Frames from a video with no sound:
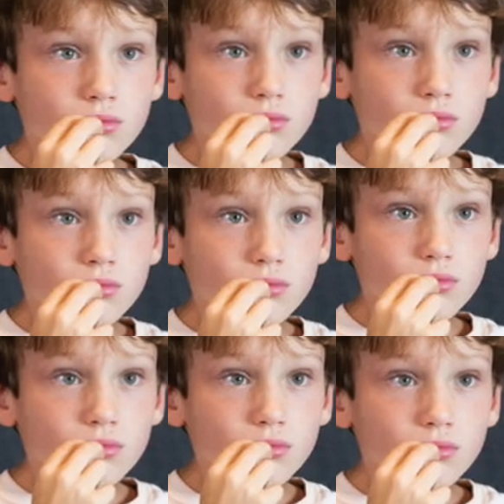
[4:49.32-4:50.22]
So
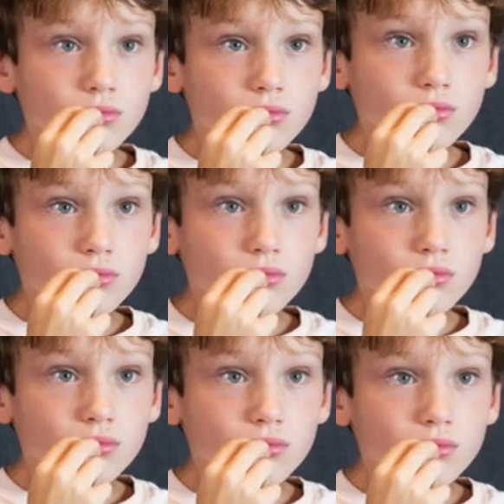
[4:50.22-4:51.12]
anything
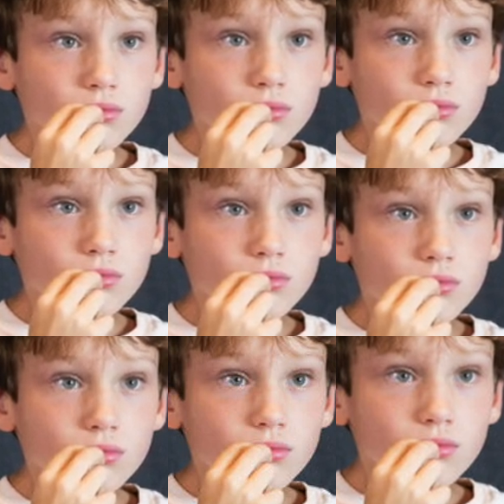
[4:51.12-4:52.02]
that
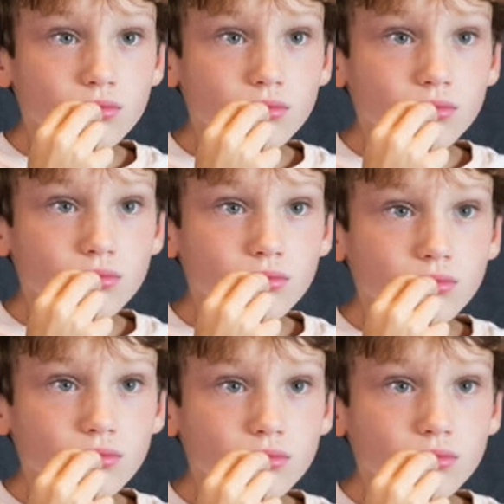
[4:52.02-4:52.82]
you can do to